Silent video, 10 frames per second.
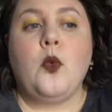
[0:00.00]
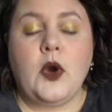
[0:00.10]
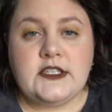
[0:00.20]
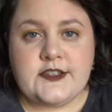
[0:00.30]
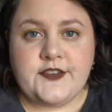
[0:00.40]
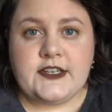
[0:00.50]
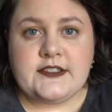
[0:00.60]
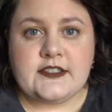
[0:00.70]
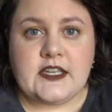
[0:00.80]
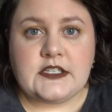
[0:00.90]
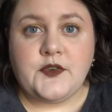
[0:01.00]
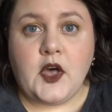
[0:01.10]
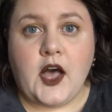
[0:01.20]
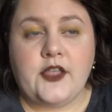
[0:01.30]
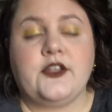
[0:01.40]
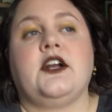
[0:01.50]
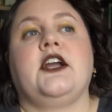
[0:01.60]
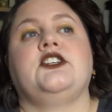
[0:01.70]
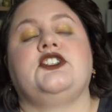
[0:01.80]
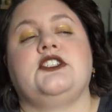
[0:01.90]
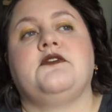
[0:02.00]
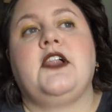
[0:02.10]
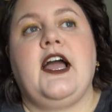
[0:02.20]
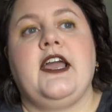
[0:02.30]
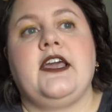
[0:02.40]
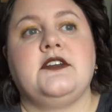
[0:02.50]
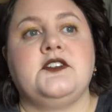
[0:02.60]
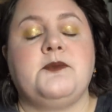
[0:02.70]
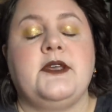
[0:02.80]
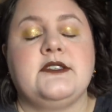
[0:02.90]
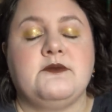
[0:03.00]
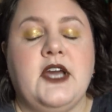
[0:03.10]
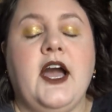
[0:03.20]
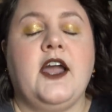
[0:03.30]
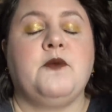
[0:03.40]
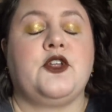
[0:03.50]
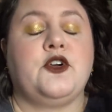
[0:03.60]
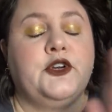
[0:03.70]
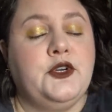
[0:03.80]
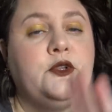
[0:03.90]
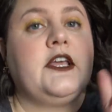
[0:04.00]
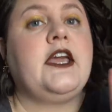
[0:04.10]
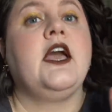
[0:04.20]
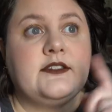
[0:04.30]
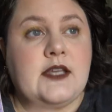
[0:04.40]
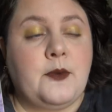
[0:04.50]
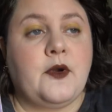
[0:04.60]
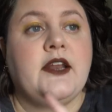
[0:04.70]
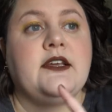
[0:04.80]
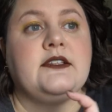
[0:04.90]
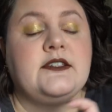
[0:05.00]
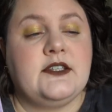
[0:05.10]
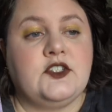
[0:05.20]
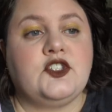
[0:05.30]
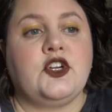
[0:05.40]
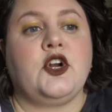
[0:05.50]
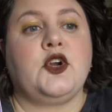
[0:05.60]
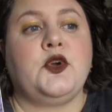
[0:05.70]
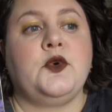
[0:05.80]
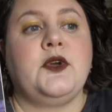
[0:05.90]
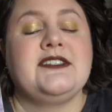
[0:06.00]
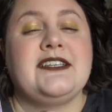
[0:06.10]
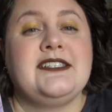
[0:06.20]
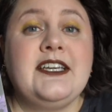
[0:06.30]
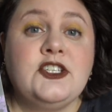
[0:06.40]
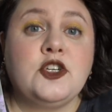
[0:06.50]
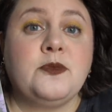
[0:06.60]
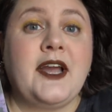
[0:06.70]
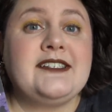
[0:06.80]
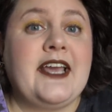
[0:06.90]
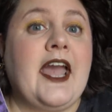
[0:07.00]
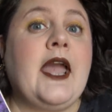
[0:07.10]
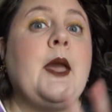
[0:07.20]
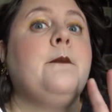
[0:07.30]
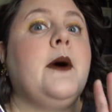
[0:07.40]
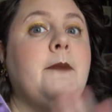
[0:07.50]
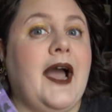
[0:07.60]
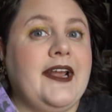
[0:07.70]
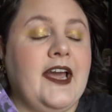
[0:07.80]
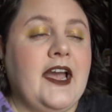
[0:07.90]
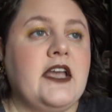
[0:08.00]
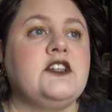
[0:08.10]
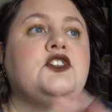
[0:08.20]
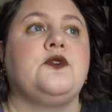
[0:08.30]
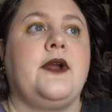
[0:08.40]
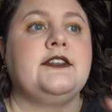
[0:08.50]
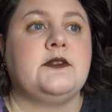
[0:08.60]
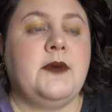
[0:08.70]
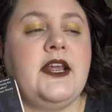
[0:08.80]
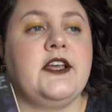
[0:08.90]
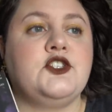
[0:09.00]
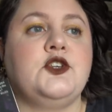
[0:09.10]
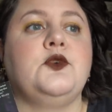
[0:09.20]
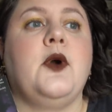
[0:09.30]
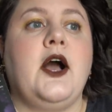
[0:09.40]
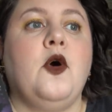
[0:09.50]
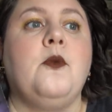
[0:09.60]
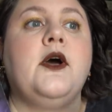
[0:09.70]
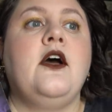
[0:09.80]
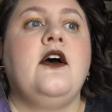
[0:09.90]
One is a very successful author, and she's flying in to spend some time with her newly separated sister, who is a teacher by day, but by night to raise money to help